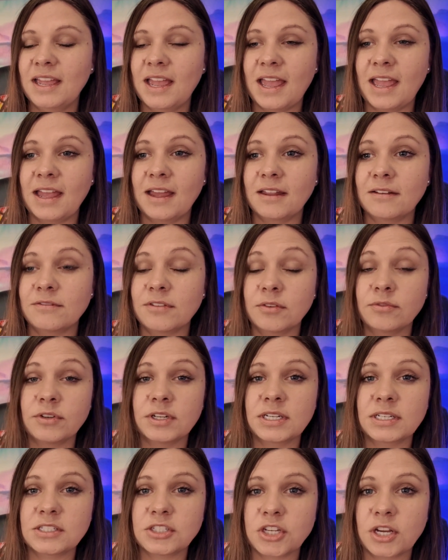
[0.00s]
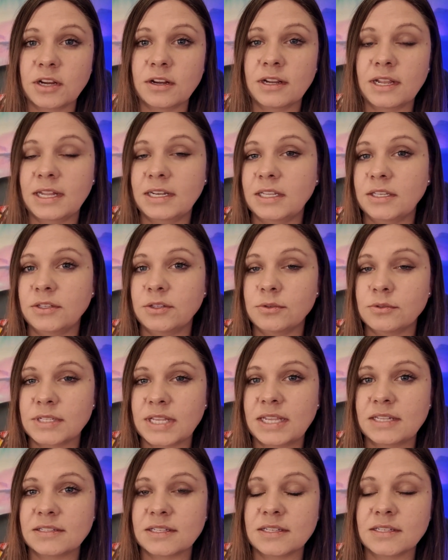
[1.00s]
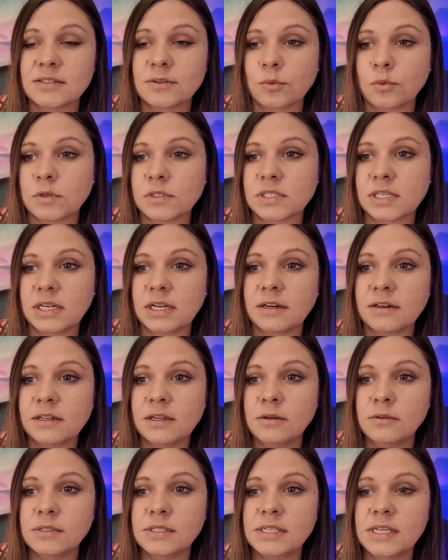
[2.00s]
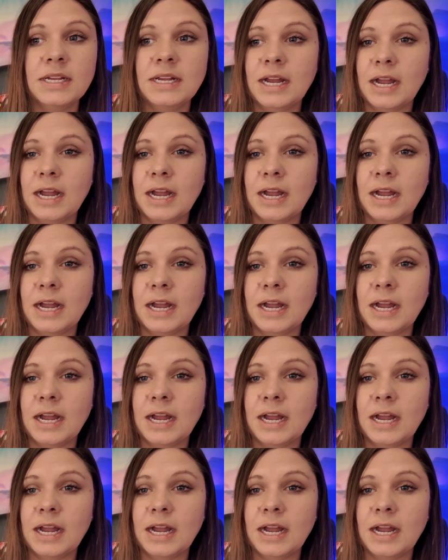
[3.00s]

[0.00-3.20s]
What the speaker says: and feel free to share any use cases or scenarios.